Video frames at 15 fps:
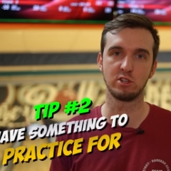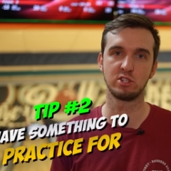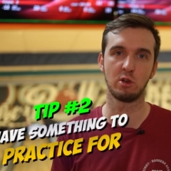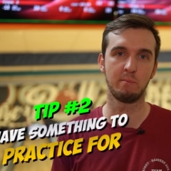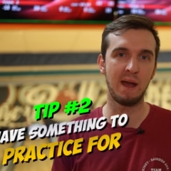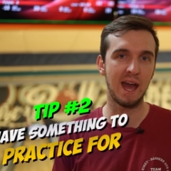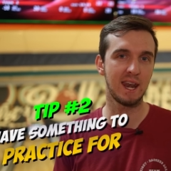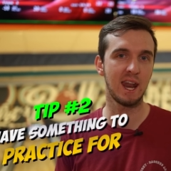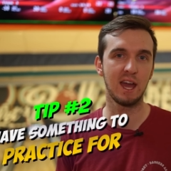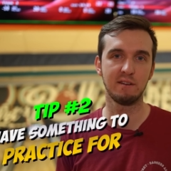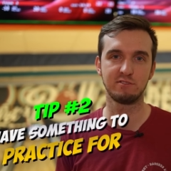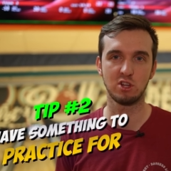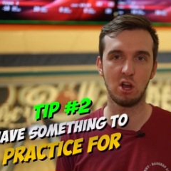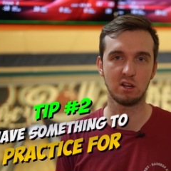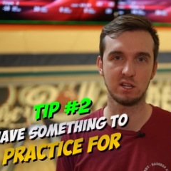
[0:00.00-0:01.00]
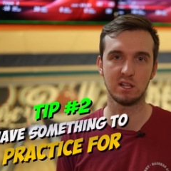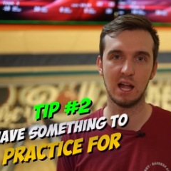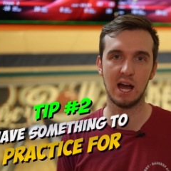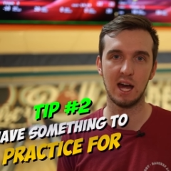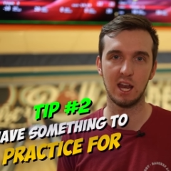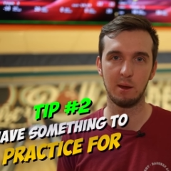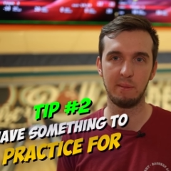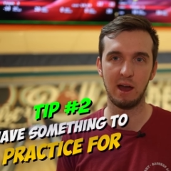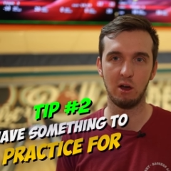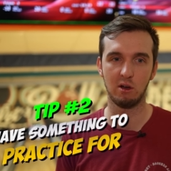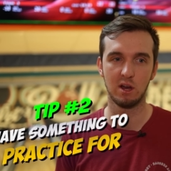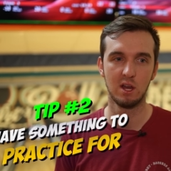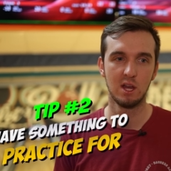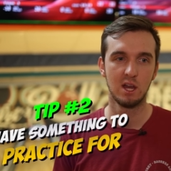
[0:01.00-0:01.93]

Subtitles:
So Matt and I have talked a lot about